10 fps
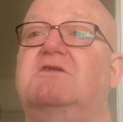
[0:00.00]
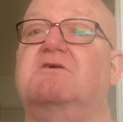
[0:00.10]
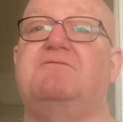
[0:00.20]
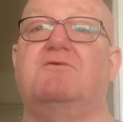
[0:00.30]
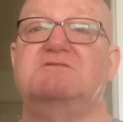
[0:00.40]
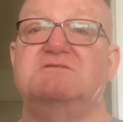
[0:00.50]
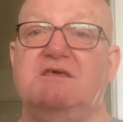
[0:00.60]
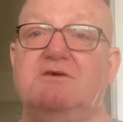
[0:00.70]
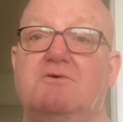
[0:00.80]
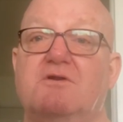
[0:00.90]
I look forward to
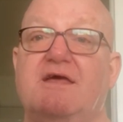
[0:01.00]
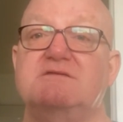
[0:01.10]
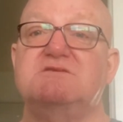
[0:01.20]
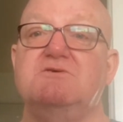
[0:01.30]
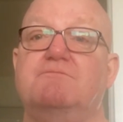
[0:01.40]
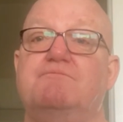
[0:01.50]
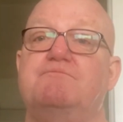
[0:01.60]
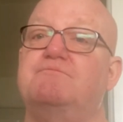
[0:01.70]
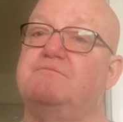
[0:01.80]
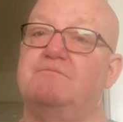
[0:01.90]
seeing you all again soon.
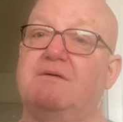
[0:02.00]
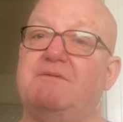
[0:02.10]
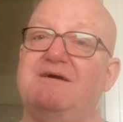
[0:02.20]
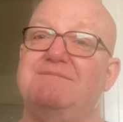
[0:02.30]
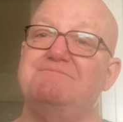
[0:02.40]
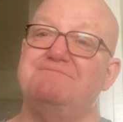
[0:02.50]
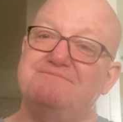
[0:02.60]
Bye-bye.